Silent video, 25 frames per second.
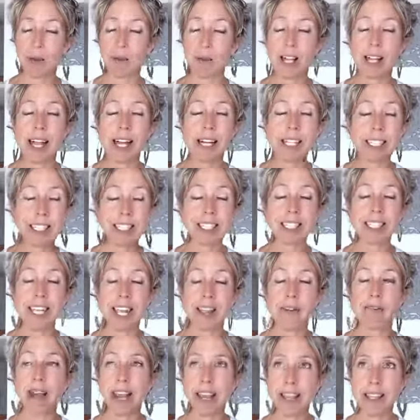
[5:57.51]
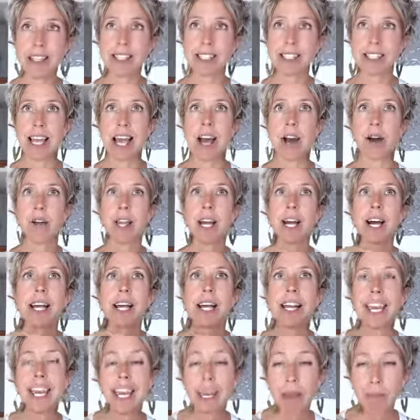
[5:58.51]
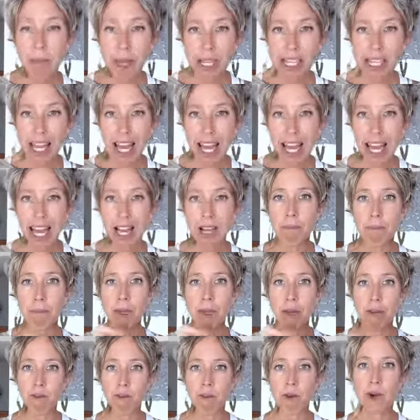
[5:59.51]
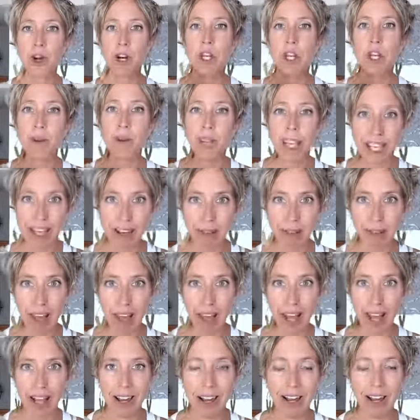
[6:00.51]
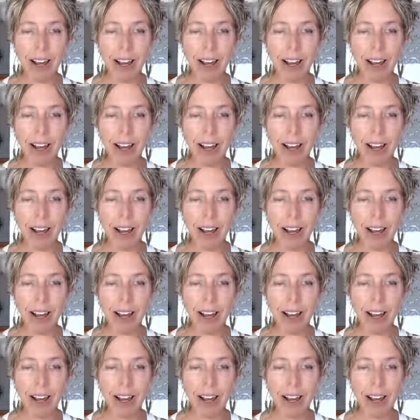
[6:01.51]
We like to say, write this down, imitate before you innovate,